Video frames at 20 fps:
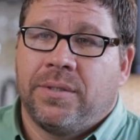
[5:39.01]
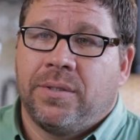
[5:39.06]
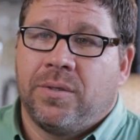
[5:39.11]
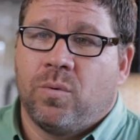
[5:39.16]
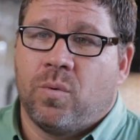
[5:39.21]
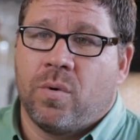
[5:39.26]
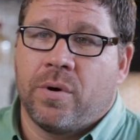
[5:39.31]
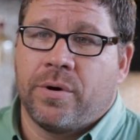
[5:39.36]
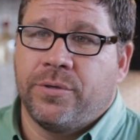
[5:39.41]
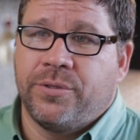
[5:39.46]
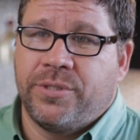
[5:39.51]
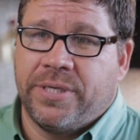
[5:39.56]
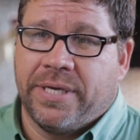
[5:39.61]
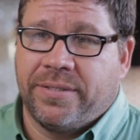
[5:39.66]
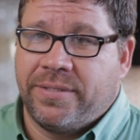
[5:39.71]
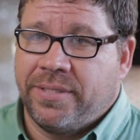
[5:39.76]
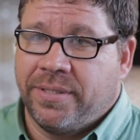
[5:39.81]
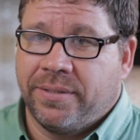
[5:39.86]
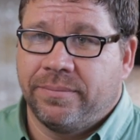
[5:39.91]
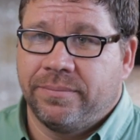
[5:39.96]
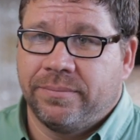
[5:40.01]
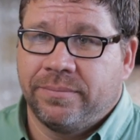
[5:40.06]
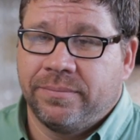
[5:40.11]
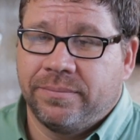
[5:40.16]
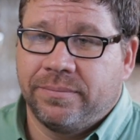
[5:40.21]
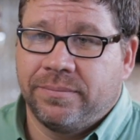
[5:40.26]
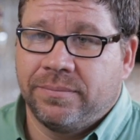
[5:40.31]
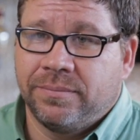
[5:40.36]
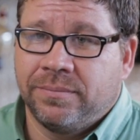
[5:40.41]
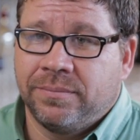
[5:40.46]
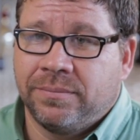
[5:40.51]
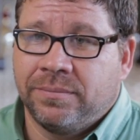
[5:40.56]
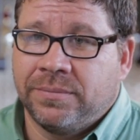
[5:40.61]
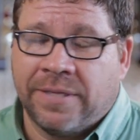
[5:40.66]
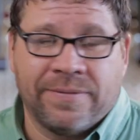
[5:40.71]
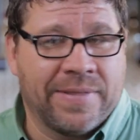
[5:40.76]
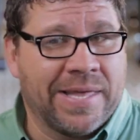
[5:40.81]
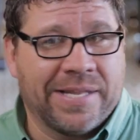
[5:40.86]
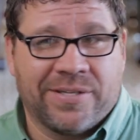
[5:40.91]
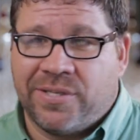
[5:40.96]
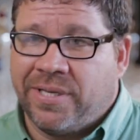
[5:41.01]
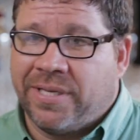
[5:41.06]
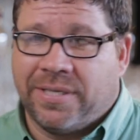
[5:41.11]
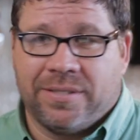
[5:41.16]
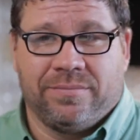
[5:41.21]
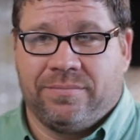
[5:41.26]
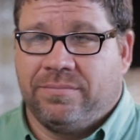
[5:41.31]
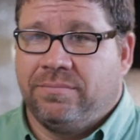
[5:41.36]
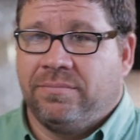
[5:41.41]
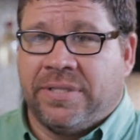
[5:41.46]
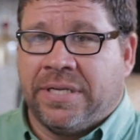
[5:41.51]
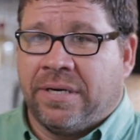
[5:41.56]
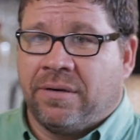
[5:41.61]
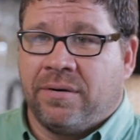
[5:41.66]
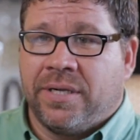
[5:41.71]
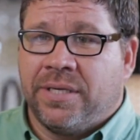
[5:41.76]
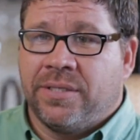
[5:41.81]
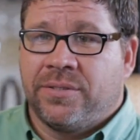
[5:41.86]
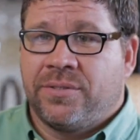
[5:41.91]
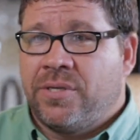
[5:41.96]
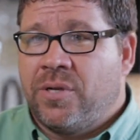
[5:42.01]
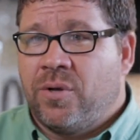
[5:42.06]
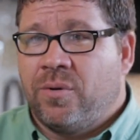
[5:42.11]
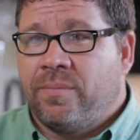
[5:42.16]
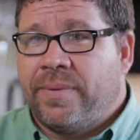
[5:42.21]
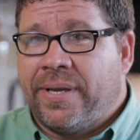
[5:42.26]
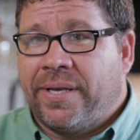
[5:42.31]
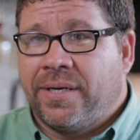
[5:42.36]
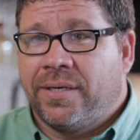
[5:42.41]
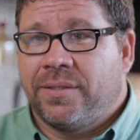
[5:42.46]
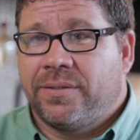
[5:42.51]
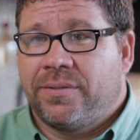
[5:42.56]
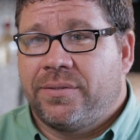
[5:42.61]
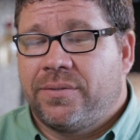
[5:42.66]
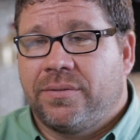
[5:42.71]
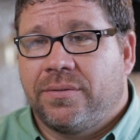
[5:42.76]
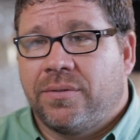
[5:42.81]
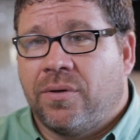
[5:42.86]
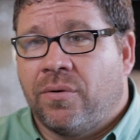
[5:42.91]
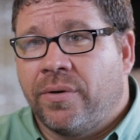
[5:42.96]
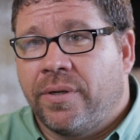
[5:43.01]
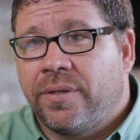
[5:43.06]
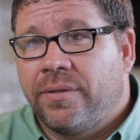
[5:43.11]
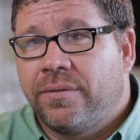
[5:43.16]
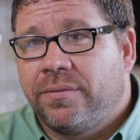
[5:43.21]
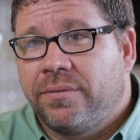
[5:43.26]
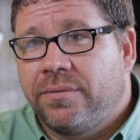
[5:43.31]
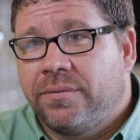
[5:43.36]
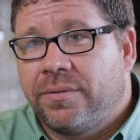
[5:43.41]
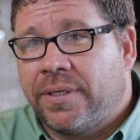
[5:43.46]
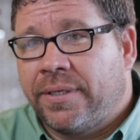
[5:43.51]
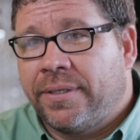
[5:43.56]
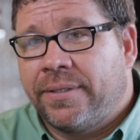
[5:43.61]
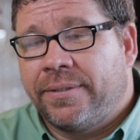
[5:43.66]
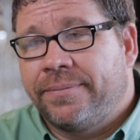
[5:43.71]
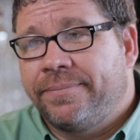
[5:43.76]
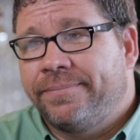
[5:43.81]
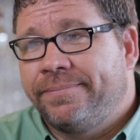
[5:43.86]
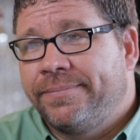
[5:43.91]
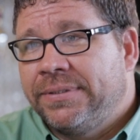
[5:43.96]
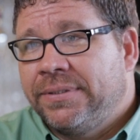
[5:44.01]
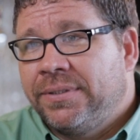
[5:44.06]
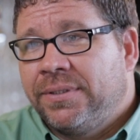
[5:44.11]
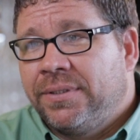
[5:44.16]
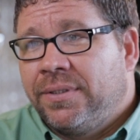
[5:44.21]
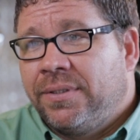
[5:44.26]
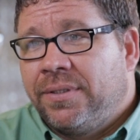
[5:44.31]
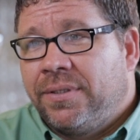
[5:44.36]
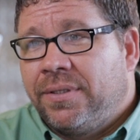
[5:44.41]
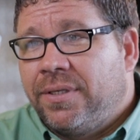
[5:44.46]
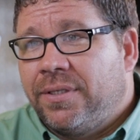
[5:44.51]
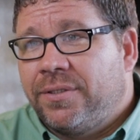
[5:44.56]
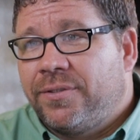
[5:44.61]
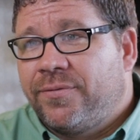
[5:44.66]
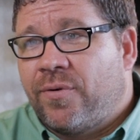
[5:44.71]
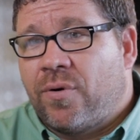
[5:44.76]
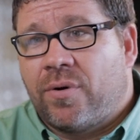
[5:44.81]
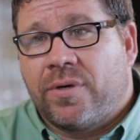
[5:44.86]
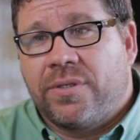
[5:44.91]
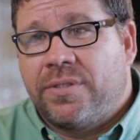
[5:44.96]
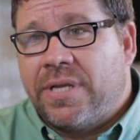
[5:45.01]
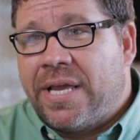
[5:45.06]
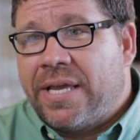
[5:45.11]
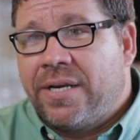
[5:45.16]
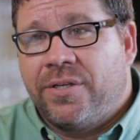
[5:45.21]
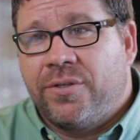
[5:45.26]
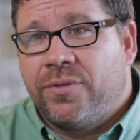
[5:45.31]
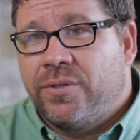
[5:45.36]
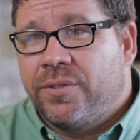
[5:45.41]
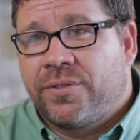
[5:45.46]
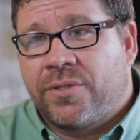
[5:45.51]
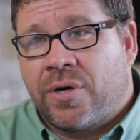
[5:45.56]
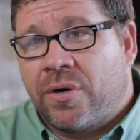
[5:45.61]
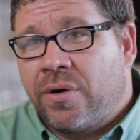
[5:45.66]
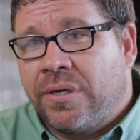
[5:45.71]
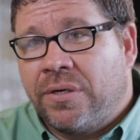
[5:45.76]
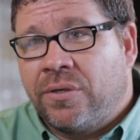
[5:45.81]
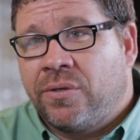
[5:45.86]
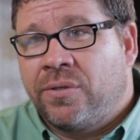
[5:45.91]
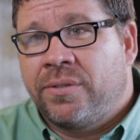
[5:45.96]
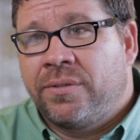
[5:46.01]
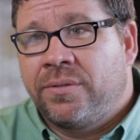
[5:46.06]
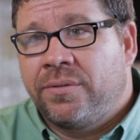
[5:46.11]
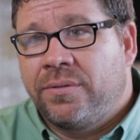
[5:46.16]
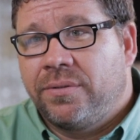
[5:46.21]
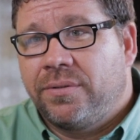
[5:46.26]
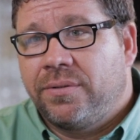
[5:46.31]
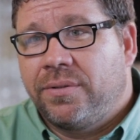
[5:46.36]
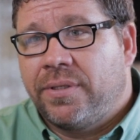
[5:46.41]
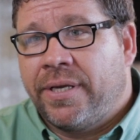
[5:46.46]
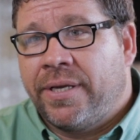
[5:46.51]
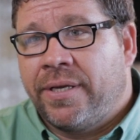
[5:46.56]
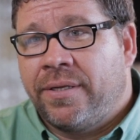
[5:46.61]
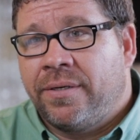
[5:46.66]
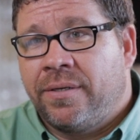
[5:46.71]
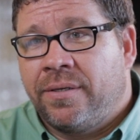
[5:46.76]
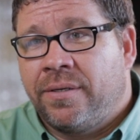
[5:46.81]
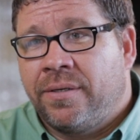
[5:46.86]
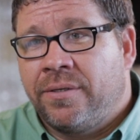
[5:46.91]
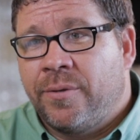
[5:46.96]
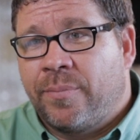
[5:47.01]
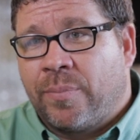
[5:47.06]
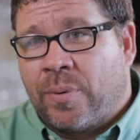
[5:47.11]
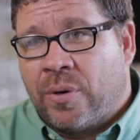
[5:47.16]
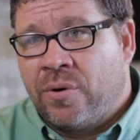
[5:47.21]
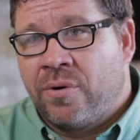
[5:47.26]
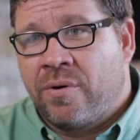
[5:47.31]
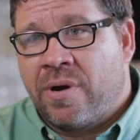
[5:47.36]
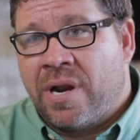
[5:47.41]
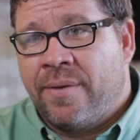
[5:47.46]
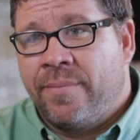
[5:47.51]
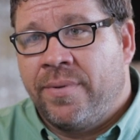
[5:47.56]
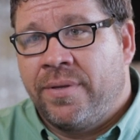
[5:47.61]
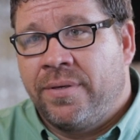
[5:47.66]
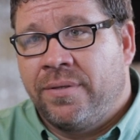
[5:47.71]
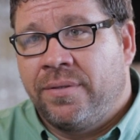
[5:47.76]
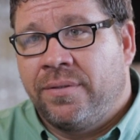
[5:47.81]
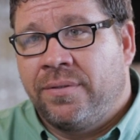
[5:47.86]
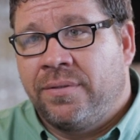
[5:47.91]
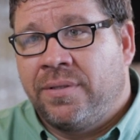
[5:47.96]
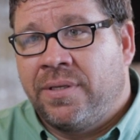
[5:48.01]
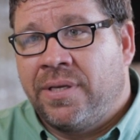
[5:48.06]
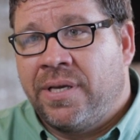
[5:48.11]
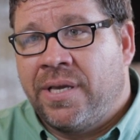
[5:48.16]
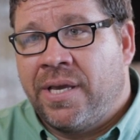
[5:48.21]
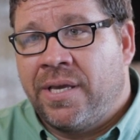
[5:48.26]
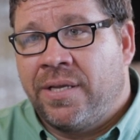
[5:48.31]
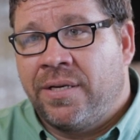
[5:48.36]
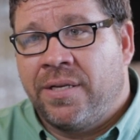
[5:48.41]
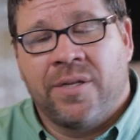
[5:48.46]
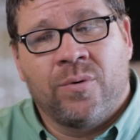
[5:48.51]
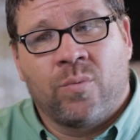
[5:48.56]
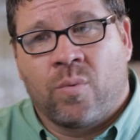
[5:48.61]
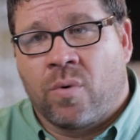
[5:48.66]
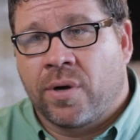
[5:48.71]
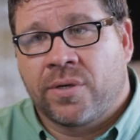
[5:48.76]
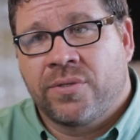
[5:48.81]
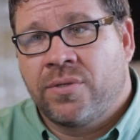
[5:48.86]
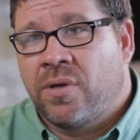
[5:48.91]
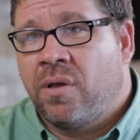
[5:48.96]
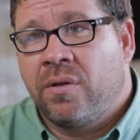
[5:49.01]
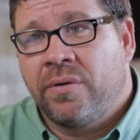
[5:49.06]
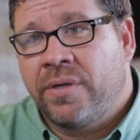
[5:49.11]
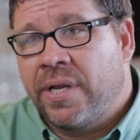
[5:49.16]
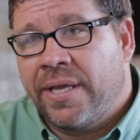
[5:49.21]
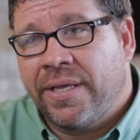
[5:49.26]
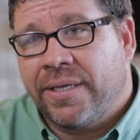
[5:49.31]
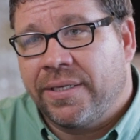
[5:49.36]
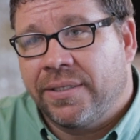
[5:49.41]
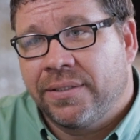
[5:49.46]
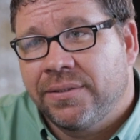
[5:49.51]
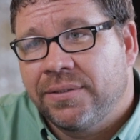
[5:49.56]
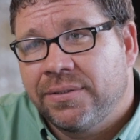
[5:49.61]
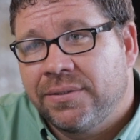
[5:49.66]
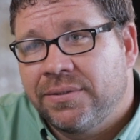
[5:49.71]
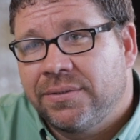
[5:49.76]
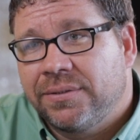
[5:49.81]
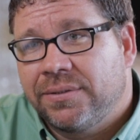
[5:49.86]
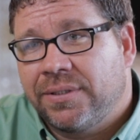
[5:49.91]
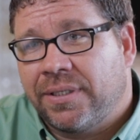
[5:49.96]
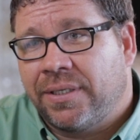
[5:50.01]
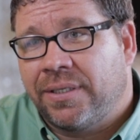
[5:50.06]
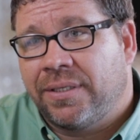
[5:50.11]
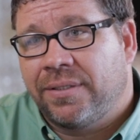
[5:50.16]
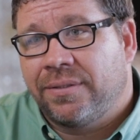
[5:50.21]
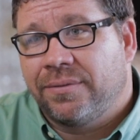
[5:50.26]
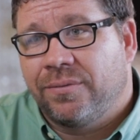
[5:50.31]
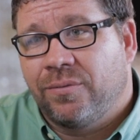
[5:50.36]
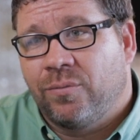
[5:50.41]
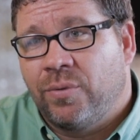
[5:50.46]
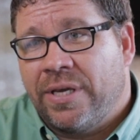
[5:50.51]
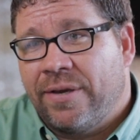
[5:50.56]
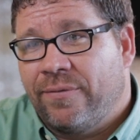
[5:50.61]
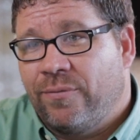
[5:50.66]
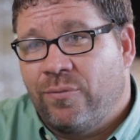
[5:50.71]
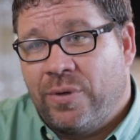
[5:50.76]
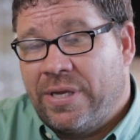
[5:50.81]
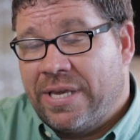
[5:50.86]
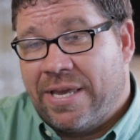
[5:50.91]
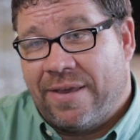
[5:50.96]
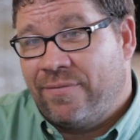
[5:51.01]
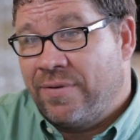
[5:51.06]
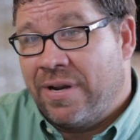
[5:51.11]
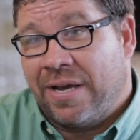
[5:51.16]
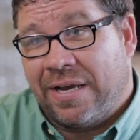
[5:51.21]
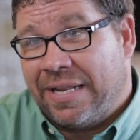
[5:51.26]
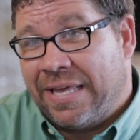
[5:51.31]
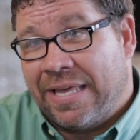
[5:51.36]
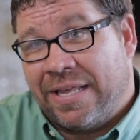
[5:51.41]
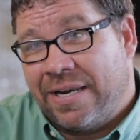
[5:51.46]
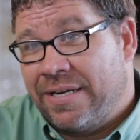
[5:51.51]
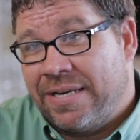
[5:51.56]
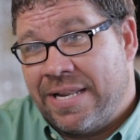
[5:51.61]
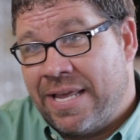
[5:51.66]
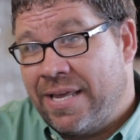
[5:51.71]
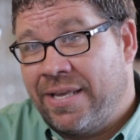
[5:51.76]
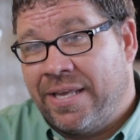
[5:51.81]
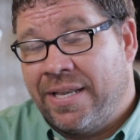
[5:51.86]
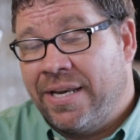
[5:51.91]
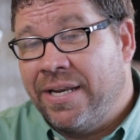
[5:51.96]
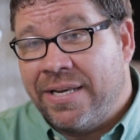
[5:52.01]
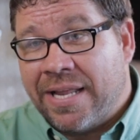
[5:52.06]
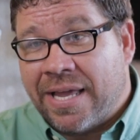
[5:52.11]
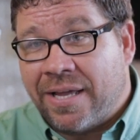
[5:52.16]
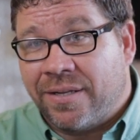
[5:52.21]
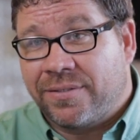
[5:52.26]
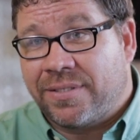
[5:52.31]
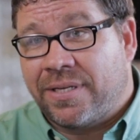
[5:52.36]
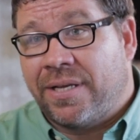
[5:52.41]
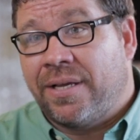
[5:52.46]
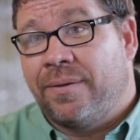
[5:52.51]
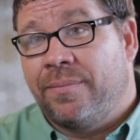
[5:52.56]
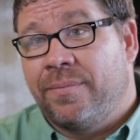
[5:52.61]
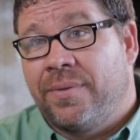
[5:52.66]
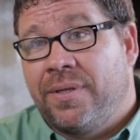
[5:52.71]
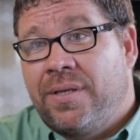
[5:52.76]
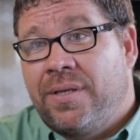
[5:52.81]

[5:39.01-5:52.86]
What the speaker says: water jet tip, and that's it. There is no maintenance on it. As far as daily, you just turn it on and you program it, and it works all day. We have not had any downtime